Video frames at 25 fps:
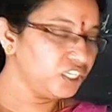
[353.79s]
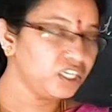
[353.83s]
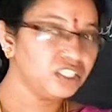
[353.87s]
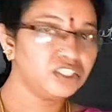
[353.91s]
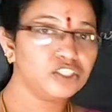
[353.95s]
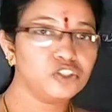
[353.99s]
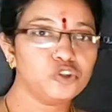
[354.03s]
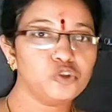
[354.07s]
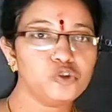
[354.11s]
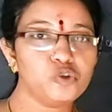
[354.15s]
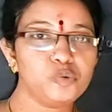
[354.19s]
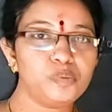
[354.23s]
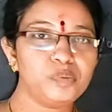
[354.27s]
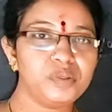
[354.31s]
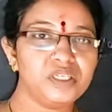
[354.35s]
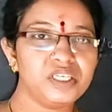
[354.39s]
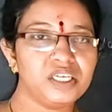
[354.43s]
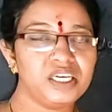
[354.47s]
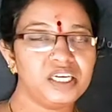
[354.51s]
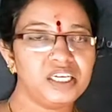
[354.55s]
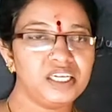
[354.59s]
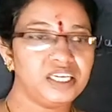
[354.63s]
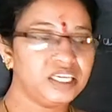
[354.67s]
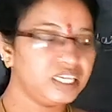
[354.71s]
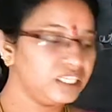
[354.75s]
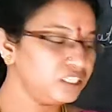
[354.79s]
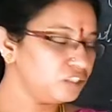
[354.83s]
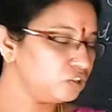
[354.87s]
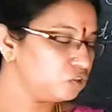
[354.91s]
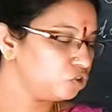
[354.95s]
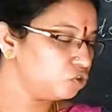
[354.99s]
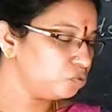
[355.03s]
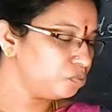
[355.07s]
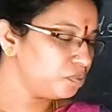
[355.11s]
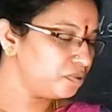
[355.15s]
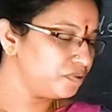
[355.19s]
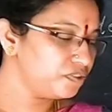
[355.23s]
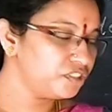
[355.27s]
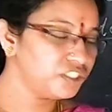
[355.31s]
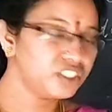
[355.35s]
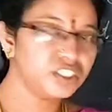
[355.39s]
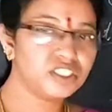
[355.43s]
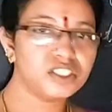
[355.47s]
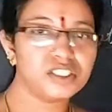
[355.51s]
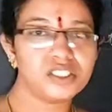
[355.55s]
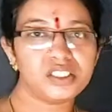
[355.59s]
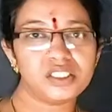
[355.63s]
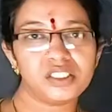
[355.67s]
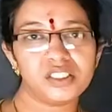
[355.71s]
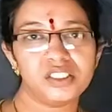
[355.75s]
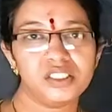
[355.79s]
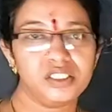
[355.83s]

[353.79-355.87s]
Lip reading: And thurup irukkilinga, thurup vechittu